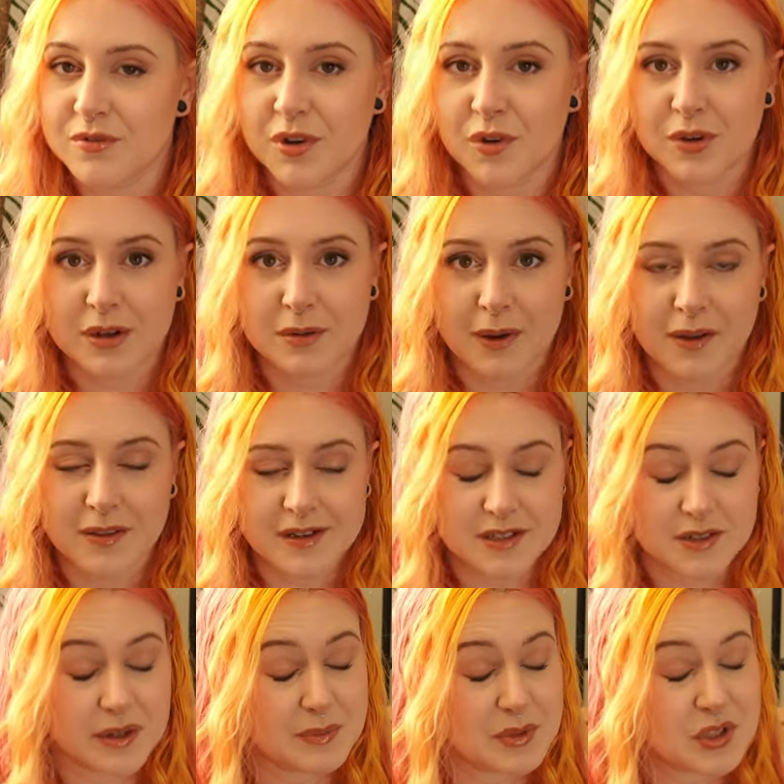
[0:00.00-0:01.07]
vocal about this,
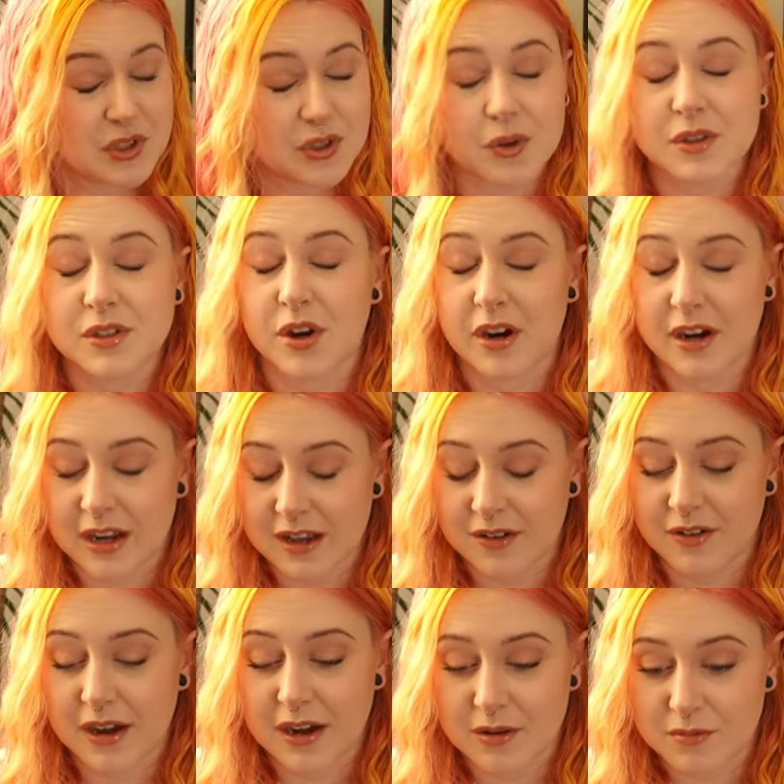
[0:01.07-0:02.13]
so I'm so sorry
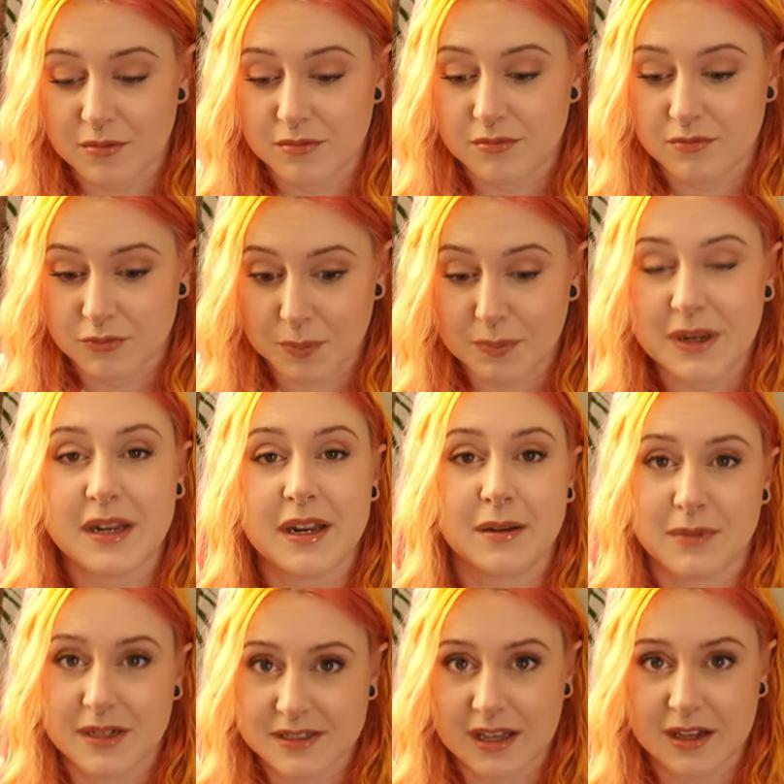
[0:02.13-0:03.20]
if I'm repeating
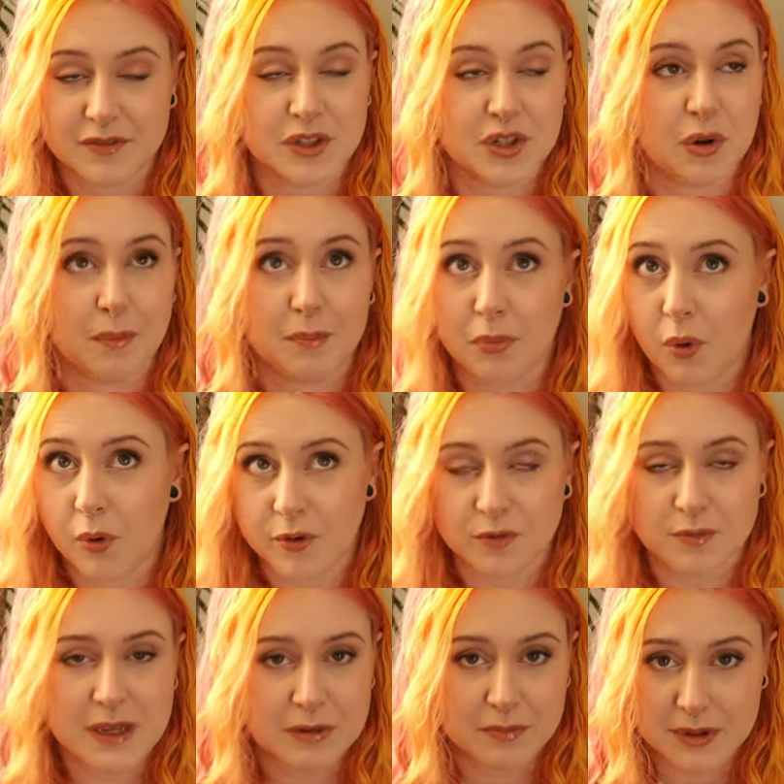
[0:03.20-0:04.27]
myself and you're bored of
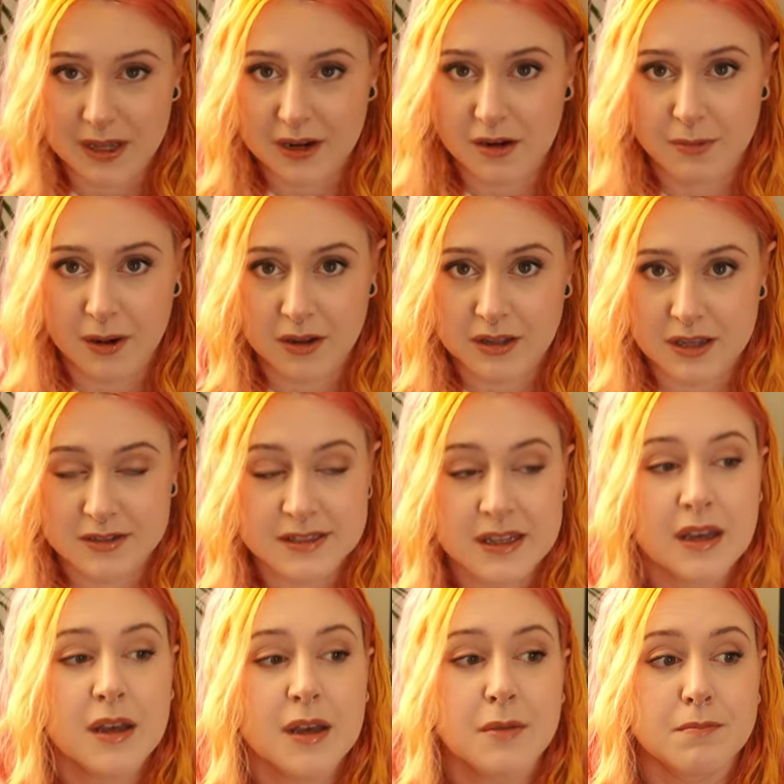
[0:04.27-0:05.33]
me complaining about this,
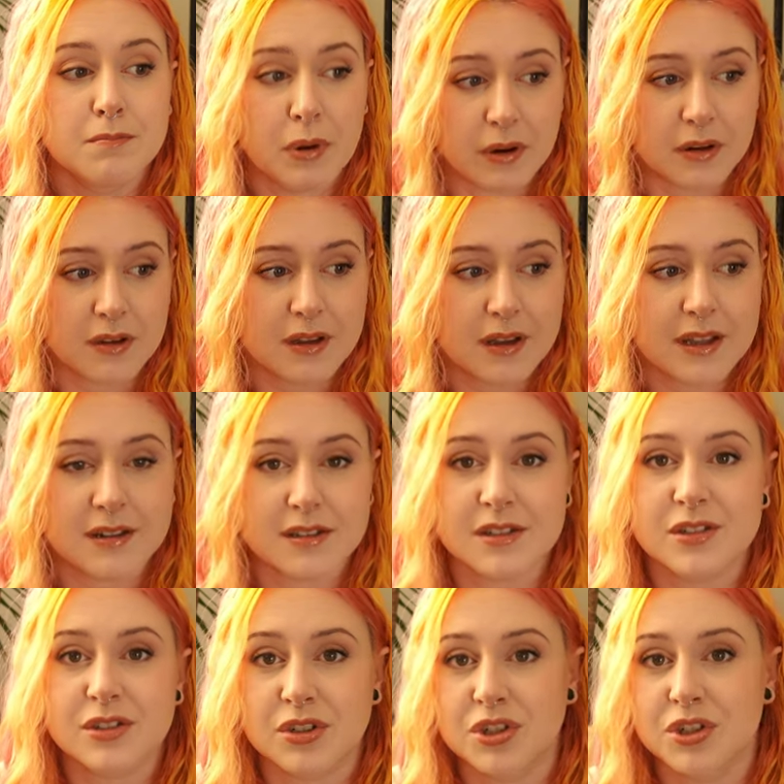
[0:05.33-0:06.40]
but it is
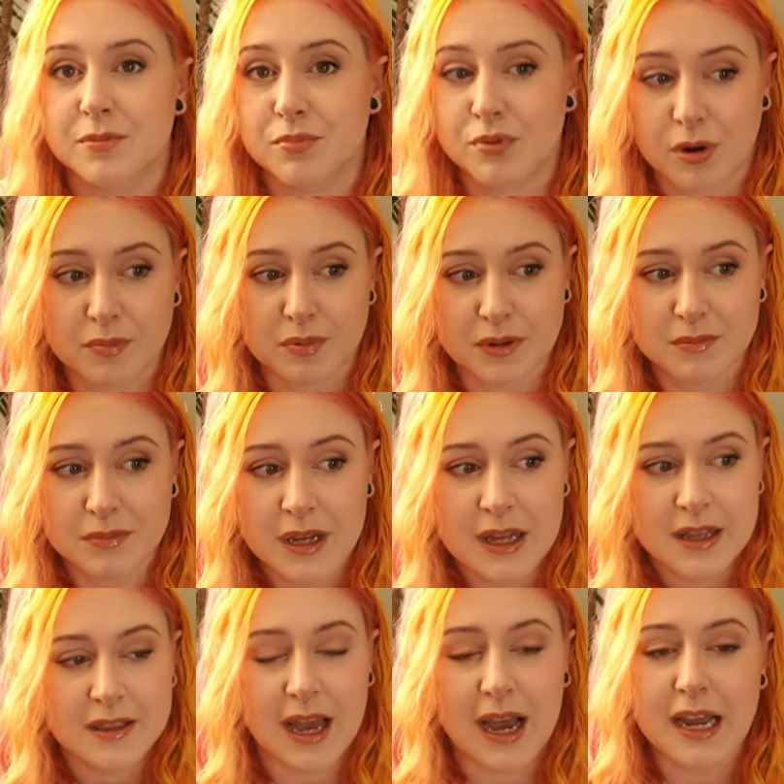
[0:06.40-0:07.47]
such a problem
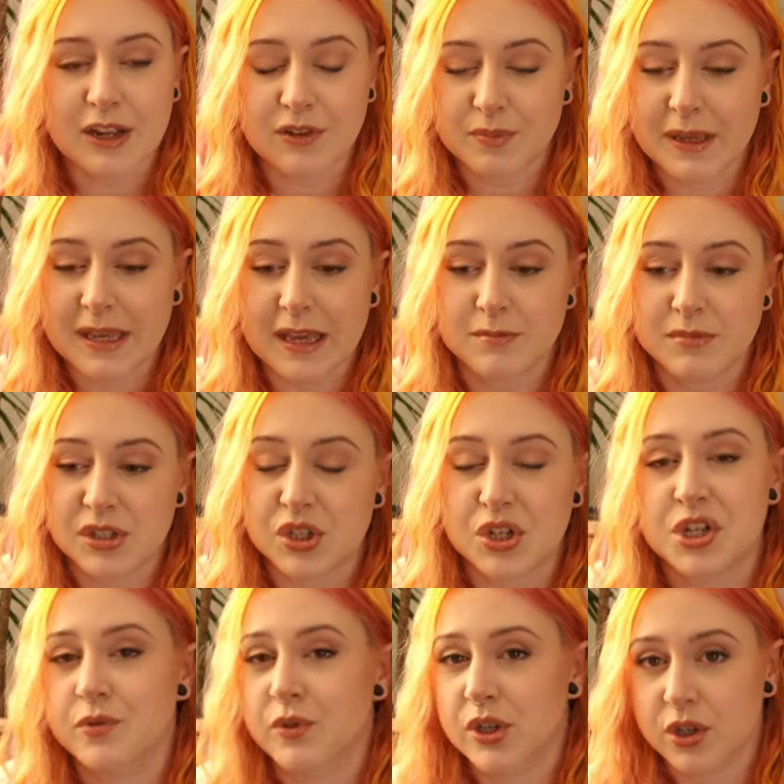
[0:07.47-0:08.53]
that I have become
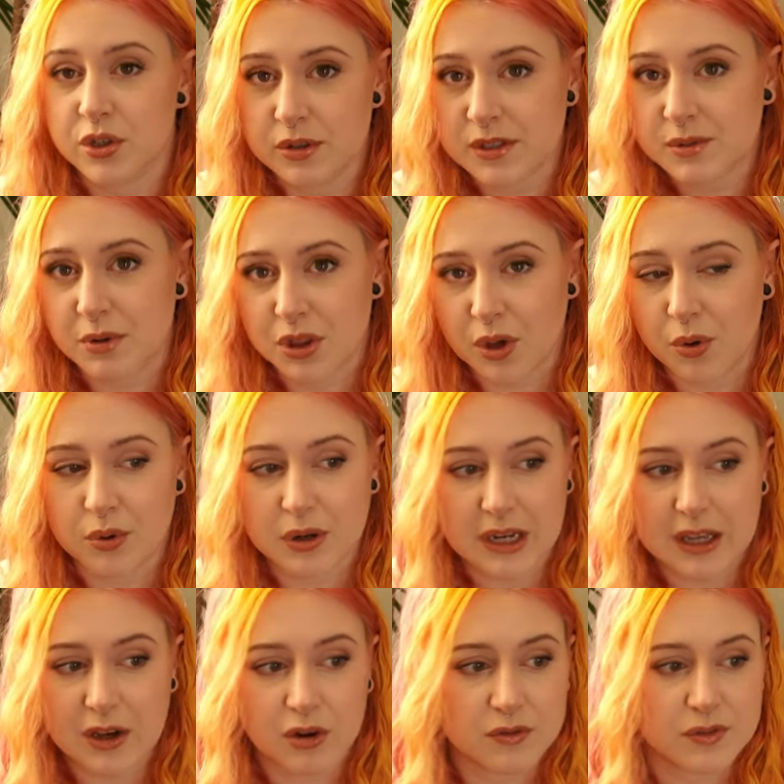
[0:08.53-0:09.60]
such a recluse with
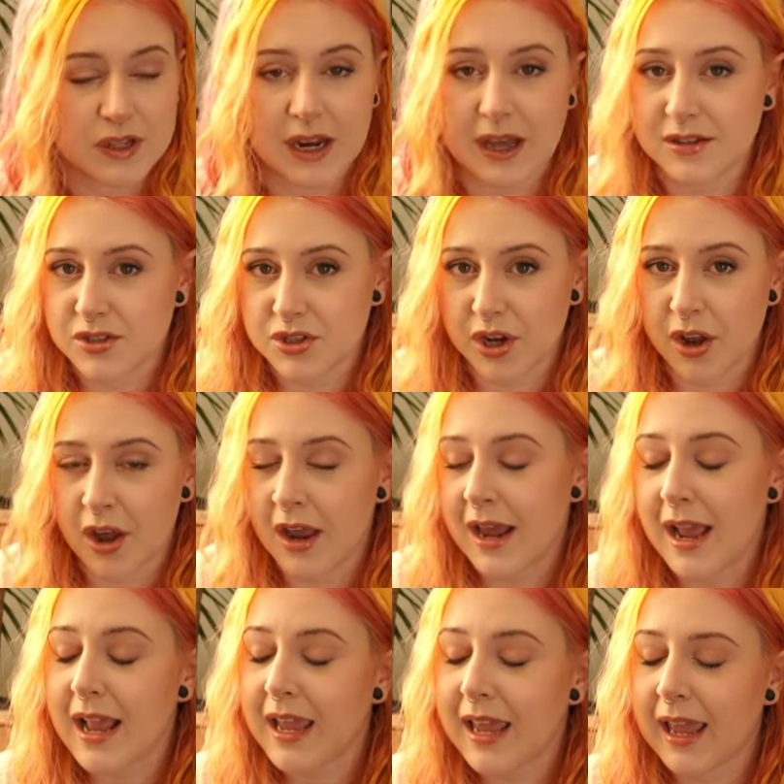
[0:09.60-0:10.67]
Oakley over the last year, and I
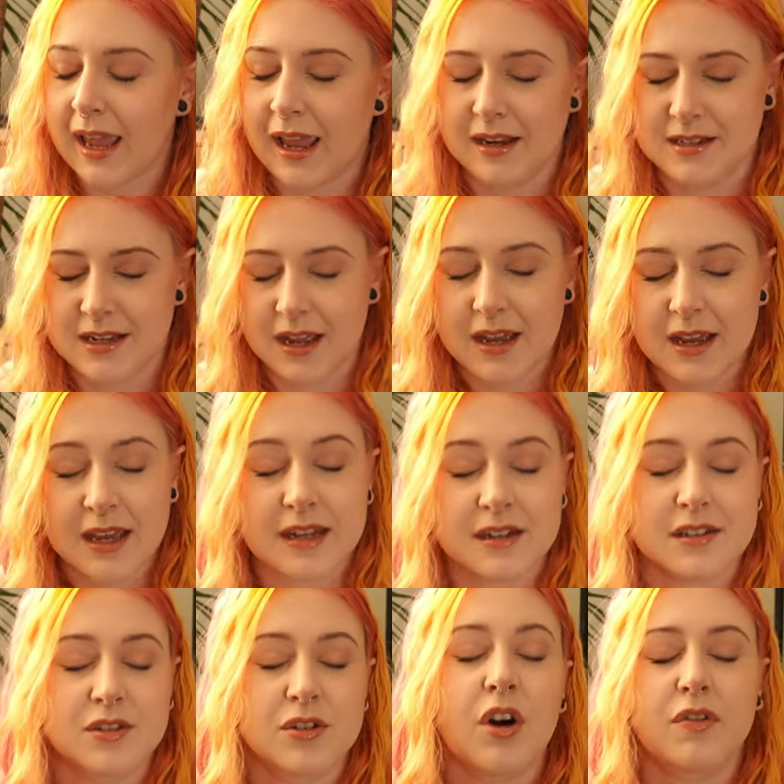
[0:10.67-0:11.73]
hate it. It
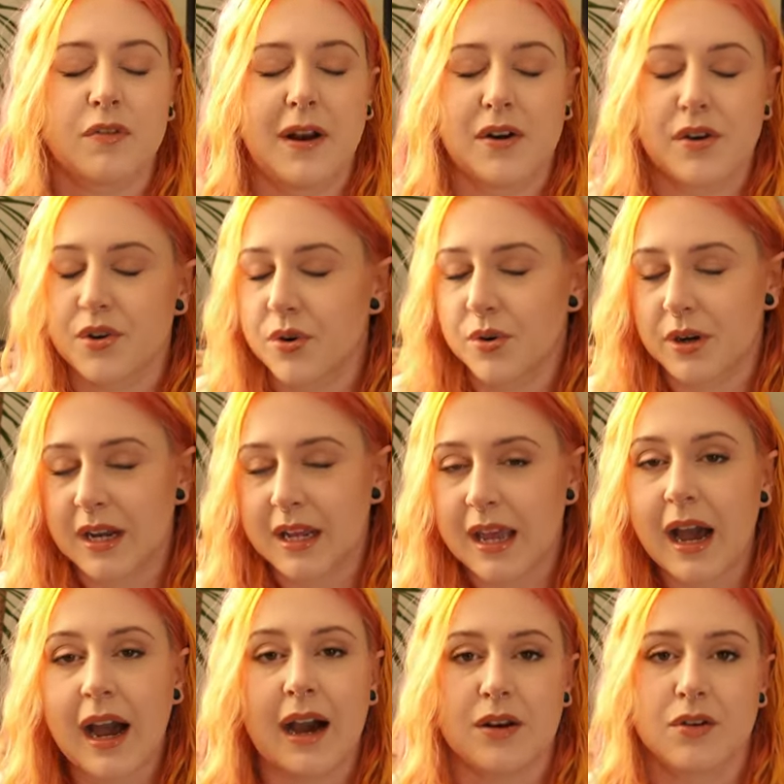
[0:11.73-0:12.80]
is not fair on Oakley
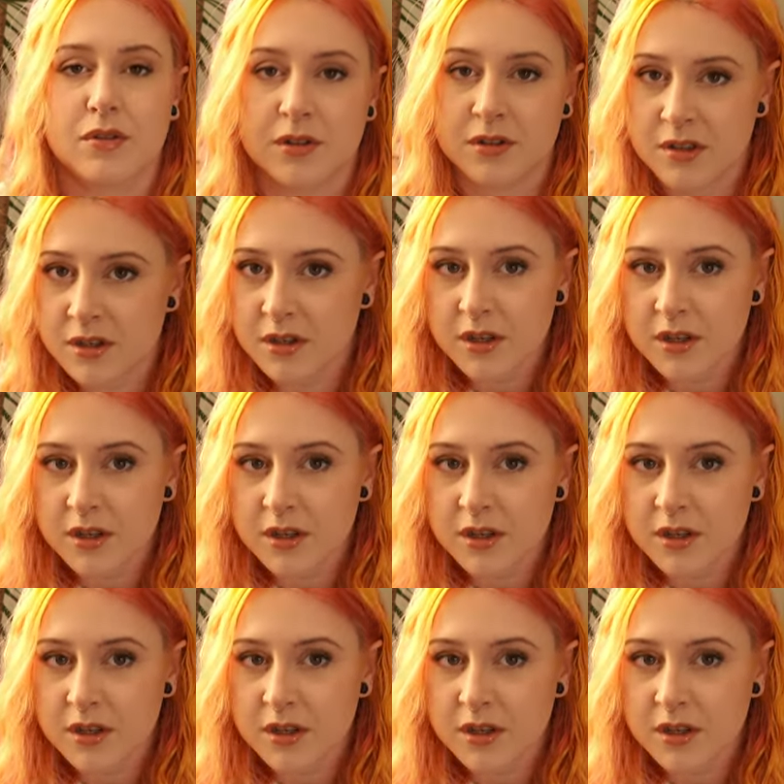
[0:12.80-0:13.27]
at all.